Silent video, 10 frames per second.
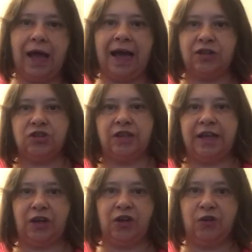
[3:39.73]
actually
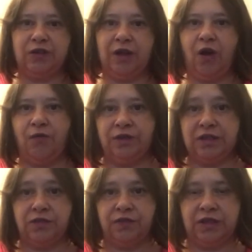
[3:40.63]
include it on
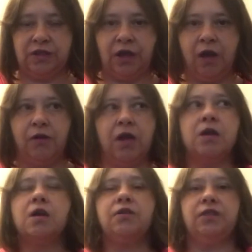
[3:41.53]
this video.
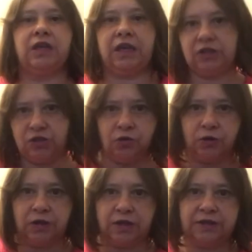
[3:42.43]
The kitchen
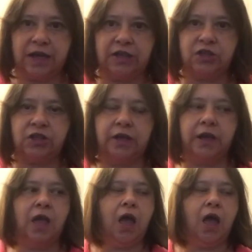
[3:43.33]
organisation,